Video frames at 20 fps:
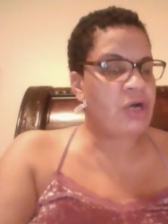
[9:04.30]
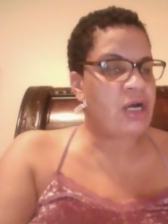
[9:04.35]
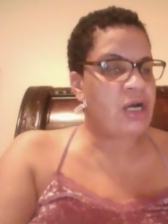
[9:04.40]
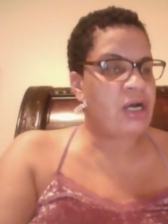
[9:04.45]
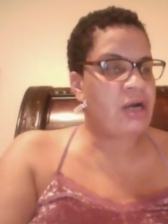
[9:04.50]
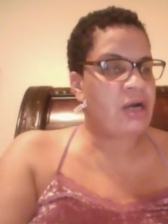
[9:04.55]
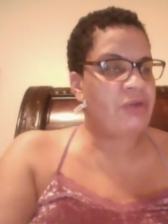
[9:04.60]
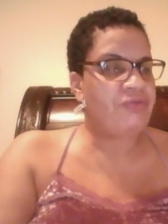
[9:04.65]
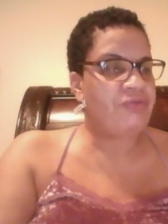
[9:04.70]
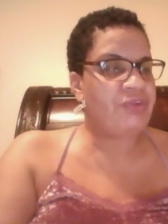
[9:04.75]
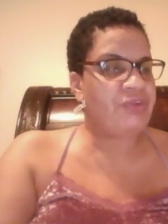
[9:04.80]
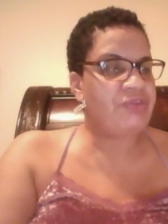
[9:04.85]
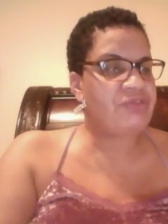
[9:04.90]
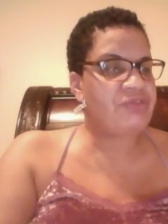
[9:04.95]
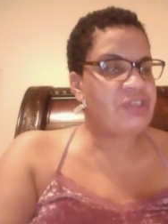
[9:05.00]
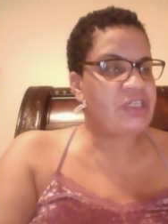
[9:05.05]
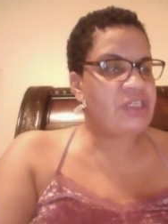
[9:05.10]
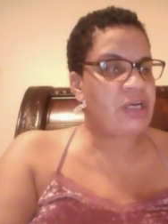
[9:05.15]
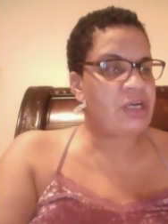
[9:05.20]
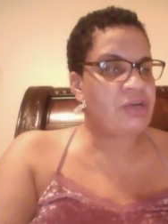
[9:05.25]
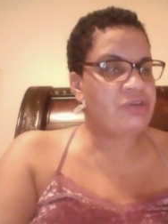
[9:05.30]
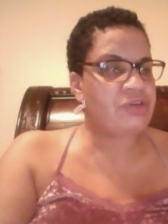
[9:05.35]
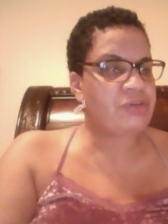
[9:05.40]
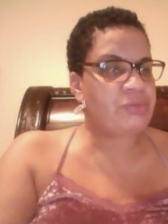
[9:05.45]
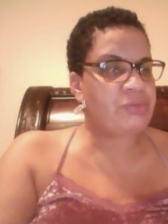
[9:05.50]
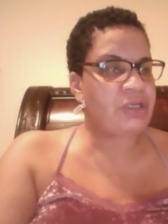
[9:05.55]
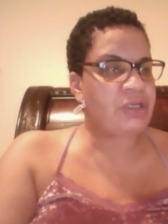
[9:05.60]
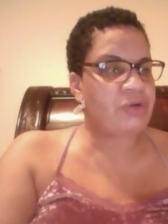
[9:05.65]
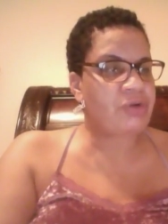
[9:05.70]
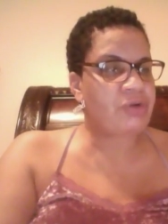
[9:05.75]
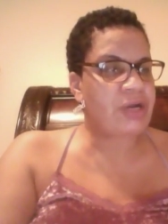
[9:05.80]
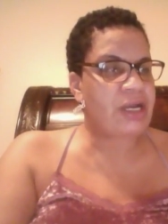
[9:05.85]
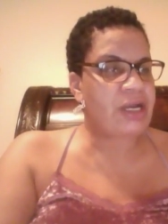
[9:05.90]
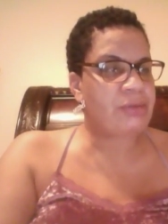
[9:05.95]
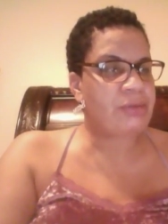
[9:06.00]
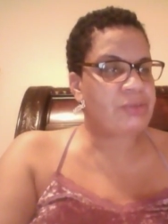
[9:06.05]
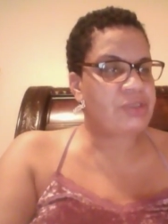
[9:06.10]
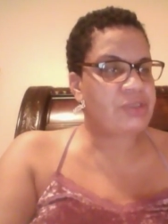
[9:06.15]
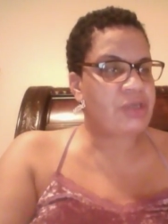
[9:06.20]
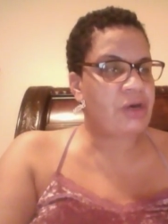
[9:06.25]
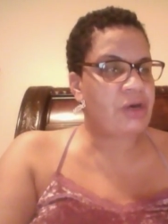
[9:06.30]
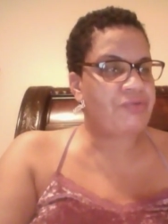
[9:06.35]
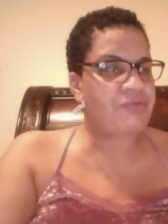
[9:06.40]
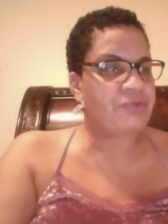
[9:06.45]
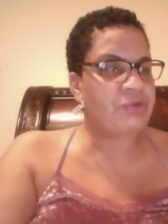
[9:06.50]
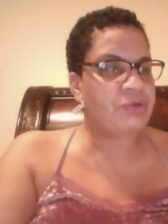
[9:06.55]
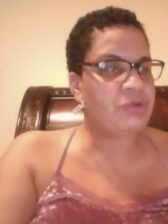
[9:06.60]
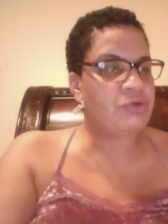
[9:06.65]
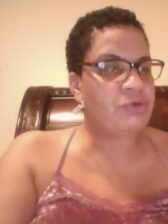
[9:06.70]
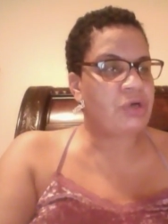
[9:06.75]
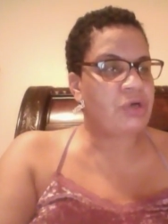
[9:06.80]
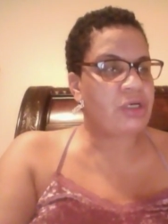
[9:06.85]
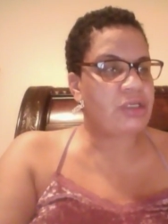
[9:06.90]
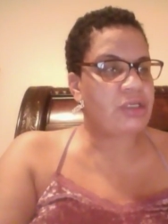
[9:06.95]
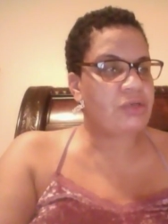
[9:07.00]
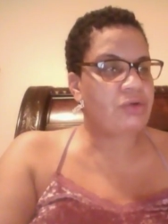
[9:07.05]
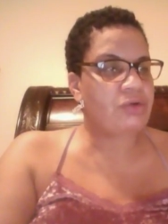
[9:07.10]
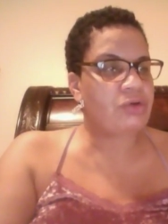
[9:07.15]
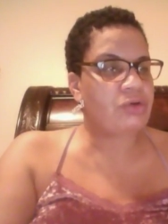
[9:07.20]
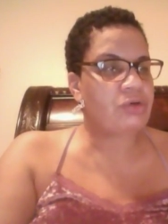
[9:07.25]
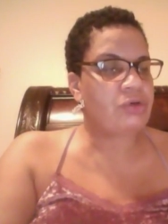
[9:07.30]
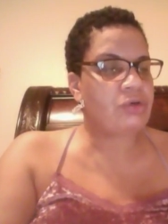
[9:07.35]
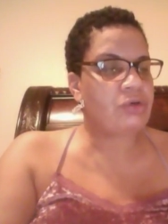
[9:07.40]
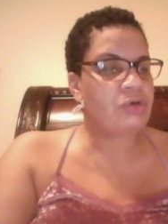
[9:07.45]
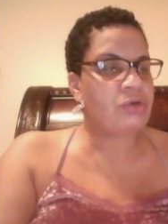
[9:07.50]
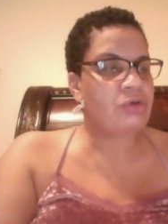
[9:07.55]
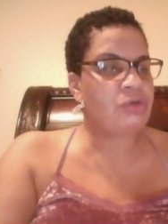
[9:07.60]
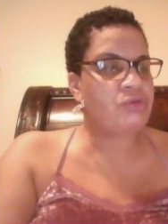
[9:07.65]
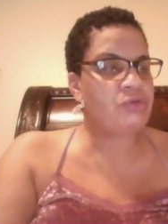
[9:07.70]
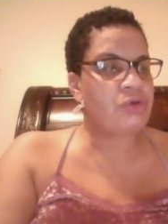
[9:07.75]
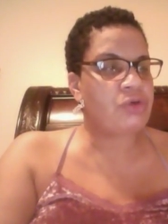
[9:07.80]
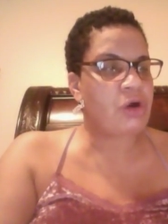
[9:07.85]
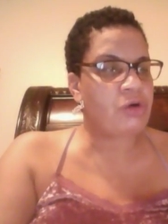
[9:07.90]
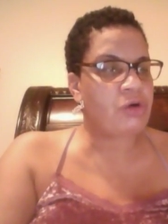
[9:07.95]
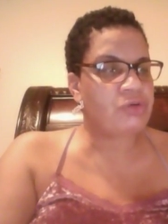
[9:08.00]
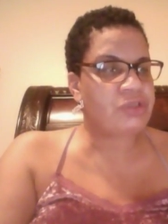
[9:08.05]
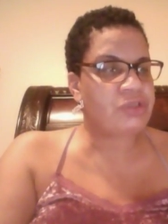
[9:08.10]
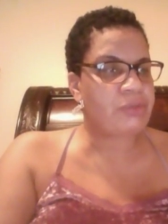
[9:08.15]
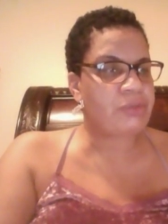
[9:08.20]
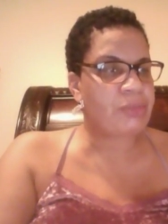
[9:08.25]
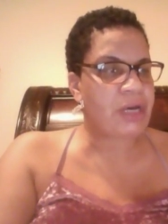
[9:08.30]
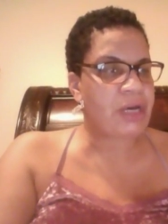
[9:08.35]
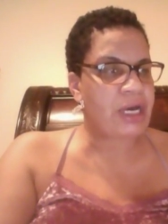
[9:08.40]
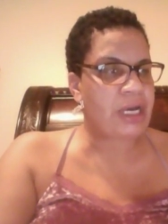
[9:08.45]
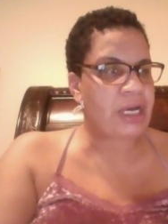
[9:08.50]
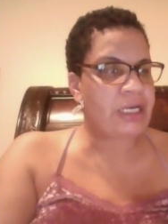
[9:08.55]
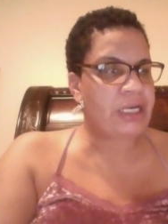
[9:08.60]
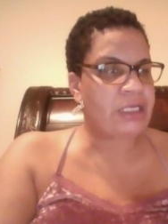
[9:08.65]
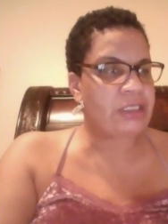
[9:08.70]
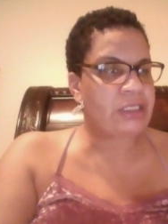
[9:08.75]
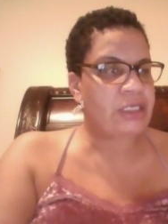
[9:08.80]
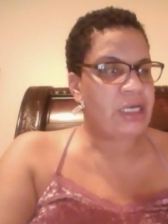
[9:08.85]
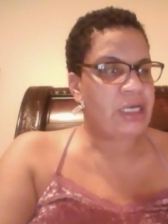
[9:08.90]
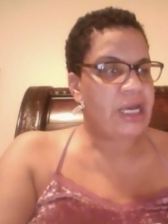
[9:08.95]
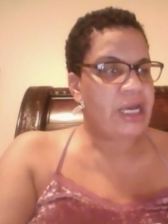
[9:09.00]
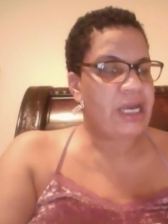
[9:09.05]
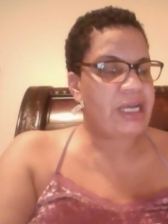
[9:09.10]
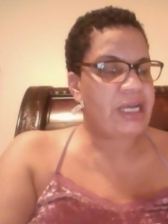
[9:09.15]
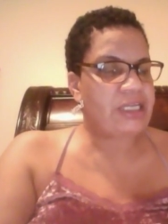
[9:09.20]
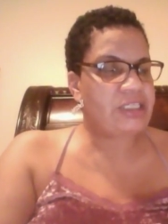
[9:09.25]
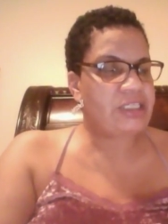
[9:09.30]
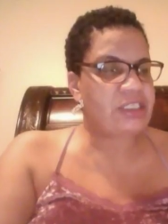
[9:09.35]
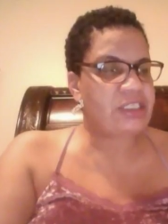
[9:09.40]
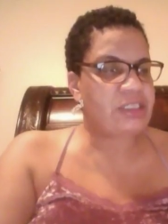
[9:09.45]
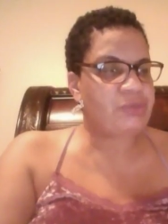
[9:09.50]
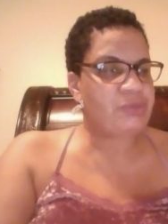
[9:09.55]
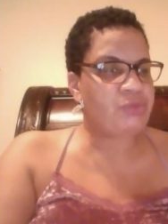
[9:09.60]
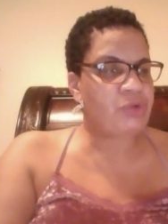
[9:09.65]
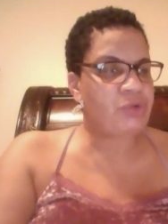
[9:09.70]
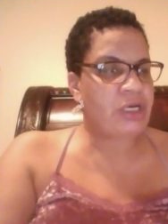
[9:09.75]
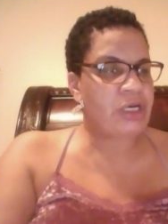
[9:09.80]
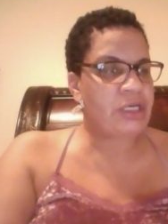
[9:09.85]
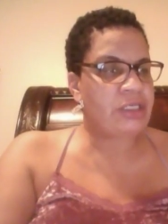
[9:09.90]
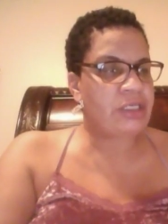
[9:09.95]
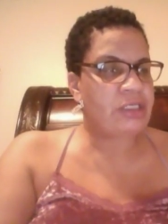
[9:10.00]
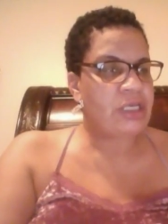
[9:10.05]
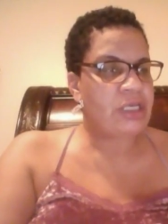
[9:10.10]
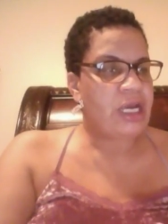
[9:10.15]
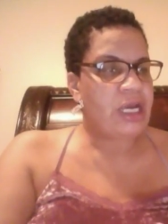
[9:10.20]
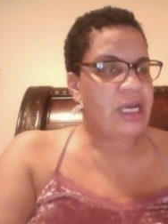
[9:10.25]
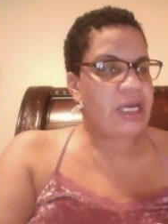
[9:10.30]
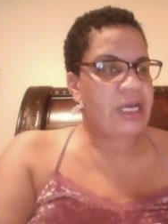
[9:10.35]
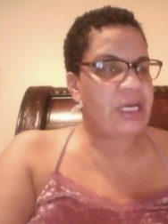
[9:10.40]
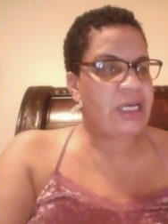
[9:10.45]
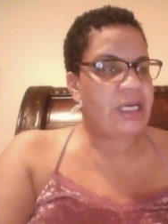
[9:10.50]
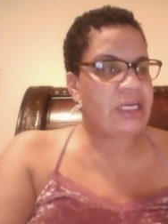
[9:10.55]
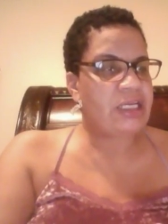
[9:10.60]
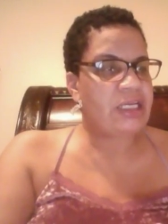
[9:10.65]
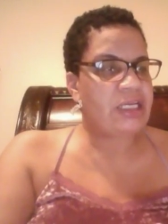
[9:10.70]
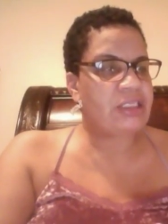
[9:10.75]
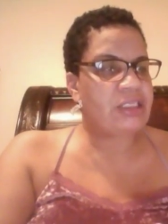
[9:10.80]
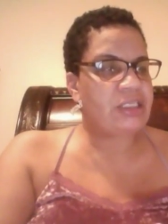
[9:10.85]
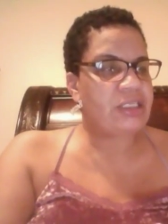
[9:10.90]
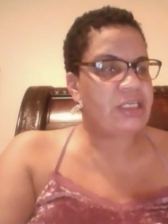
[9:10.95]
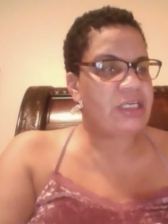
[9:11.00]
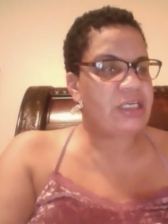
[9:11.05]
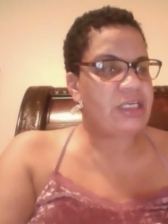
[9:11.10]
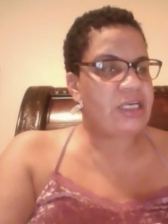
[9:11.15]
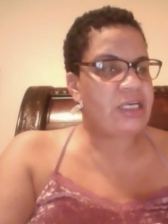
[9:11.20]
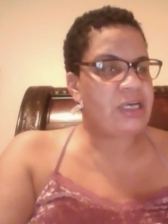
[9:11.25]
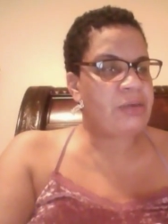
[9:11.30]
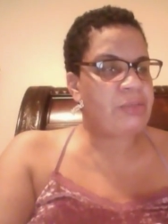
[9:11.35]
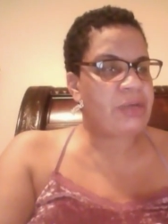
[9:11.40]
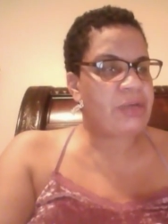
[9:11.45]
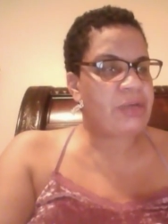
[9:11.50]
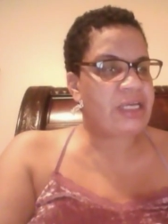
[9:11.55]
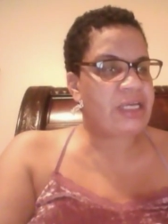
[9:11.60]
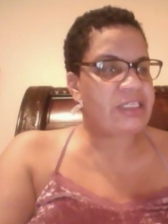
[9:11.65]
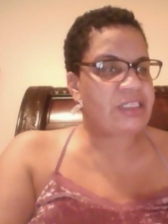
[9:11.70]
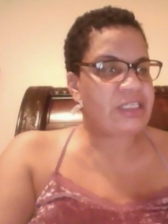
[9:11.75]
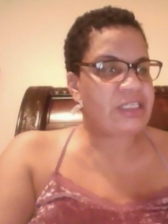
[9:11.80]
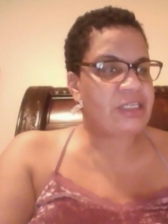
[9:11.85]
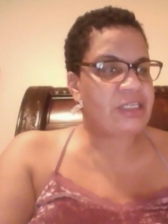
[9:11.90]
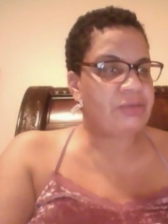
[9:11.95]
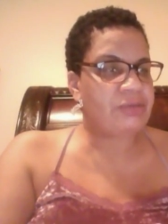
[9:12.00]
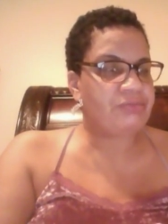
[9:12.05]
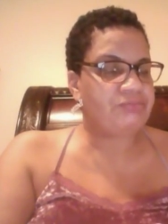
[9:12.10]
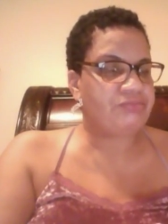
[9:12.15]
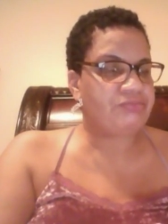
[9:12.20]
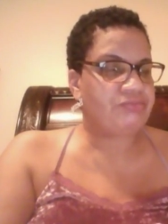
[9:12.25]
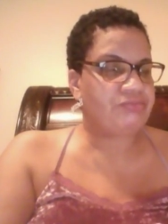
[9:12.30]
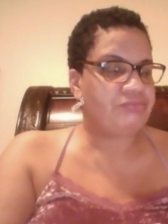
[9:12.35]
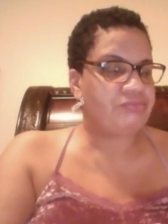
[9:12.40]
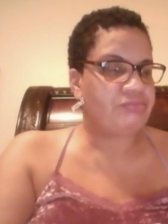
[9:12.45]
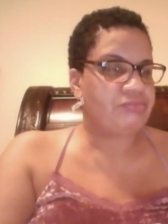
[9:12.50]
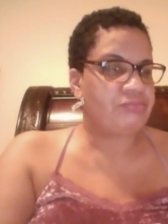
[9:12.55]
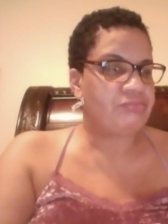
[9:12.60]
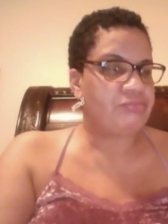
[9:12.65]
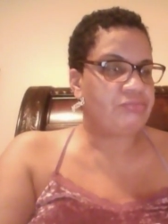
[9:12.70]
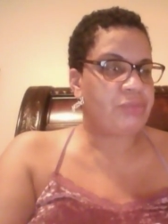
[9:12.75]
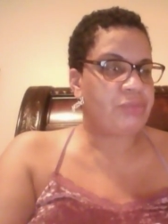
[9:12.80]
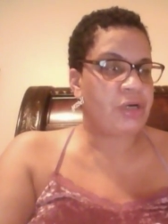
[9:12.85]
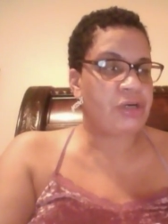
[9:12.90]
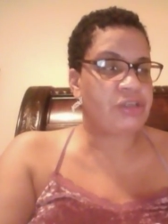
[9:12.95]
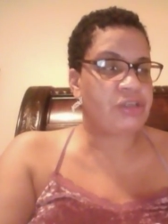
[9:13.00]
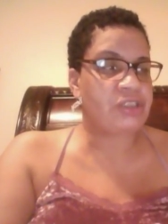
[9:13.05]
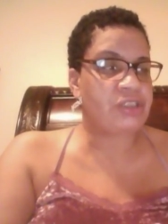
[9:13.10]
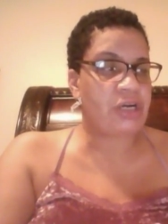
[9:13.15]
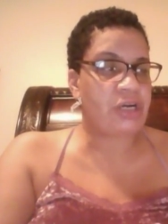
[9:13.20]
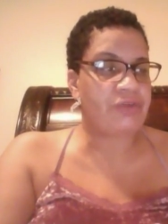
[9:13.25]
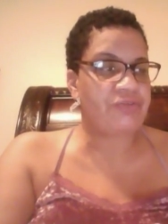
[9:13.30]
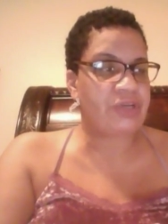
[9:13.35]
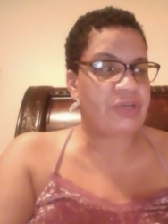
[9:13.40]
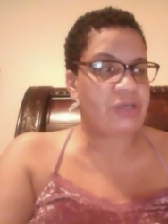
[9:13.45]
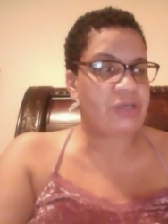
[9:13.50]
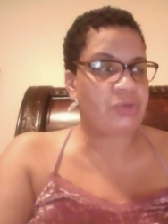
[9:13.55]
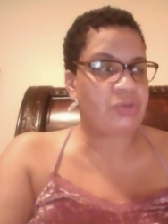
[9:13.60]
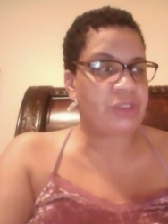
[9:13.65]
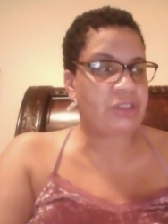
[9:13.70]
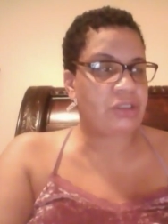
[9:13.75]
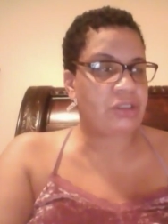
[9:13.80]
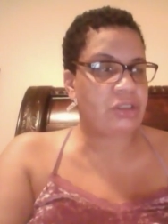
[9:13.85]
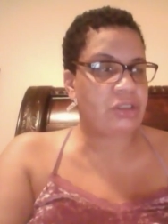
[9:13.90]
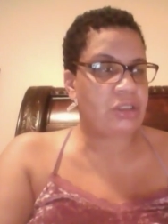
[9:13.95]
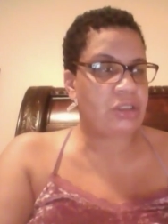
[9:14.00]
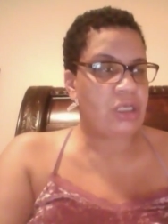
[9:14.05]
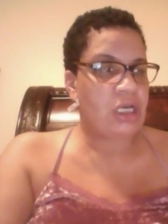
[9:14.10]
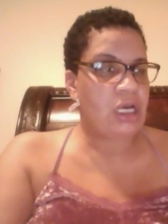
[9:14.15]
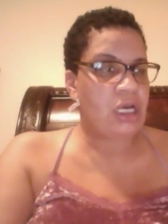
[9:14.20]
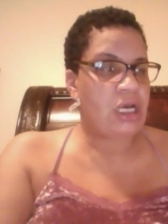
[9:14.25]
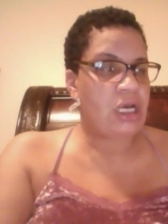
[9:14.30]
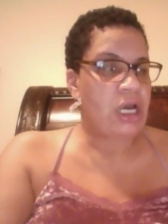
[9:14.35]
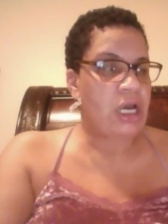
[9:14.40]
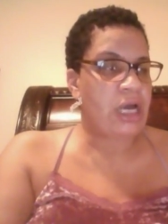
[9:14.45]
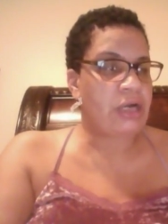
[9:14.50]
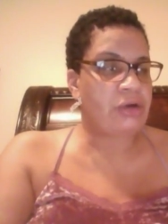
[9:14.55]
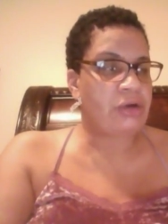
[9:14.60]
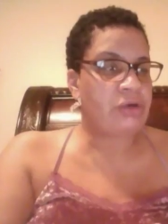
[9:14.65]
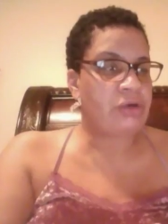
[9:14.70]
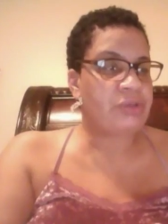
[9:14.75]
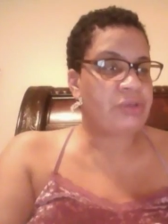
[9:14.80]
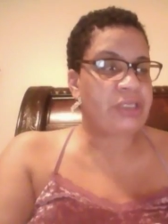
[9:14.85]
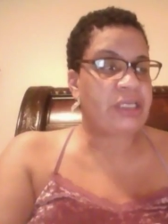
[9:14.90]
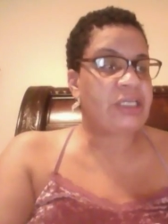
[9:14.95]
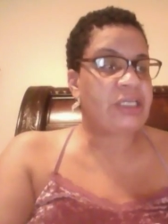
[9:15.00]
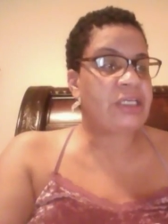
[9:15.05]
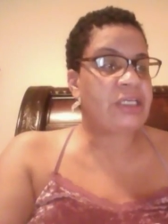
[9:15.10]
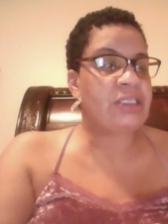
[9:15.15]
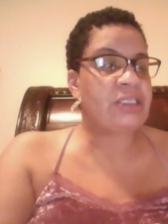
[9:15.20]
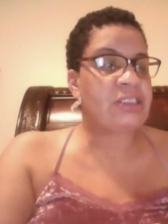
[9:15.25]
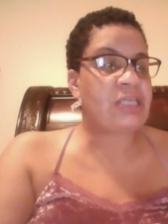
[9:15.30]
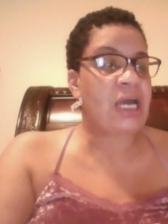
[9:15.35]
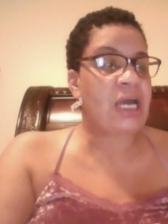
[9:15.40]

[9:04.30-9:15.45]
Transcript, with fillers: of 1500 milligrams of gluca glucosamine HCl and MSM per serving which I don't know what that is.